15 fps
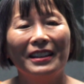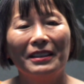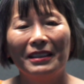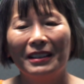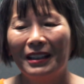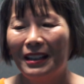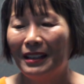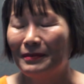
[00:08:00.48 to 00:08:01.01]
then
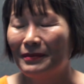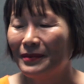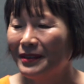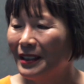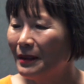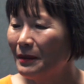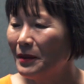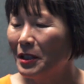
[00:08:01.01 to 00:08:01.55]

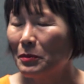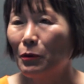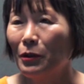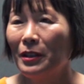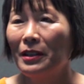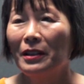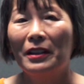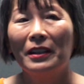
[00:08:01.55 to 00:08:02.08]
now I'm just
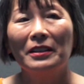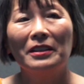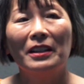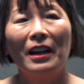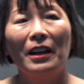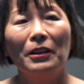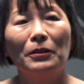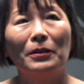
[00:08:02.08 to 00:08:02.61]
putting the thing
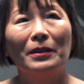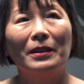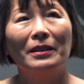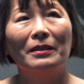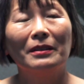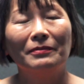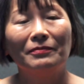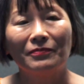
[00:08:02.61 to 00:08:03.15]
together,
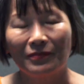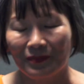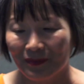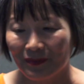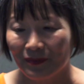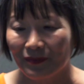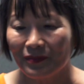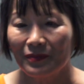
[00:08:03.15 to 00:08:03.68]
and
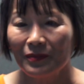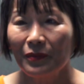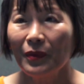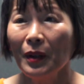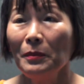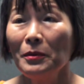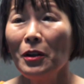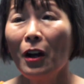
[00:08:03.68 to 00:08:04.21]

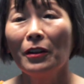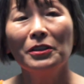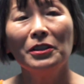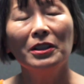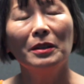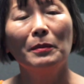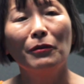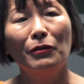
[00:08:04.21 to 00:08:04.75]
I'm talking
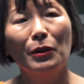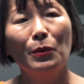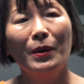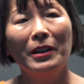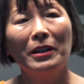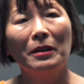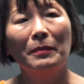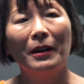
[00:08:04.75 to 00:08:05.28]
to them every
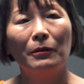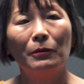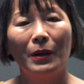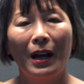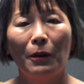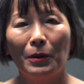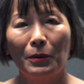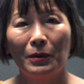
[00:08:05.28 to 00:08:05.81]
week about
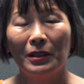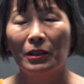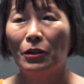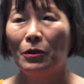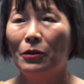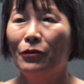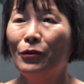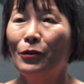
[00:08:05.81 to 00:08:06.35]
how we want to
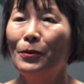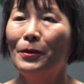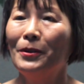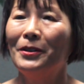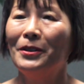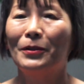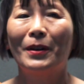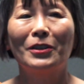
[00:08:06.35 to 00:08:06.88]
go
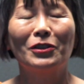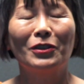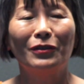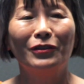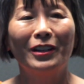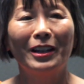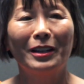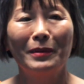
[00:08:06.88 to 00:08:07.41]
forward. They're actually
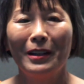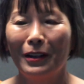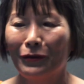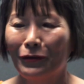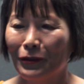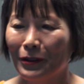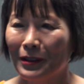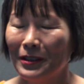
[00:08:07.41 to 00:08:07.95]
flying me out
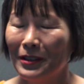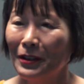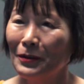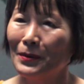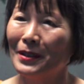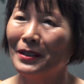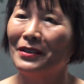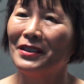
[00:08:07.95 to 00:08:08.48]
for another
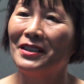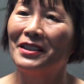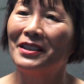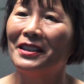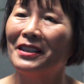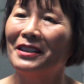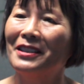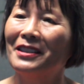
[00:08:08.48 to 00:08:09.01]
one of these
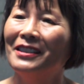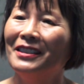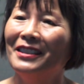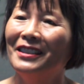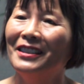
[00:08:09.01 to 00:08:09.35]
things.